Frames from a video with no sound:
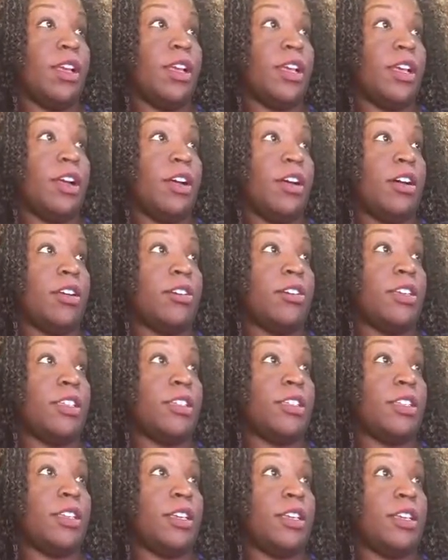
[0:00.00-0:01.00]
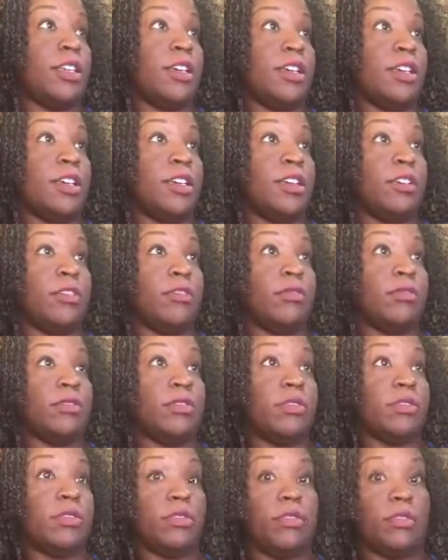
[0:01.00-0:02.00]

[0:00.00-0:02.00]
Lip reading: I got all these things gotta close.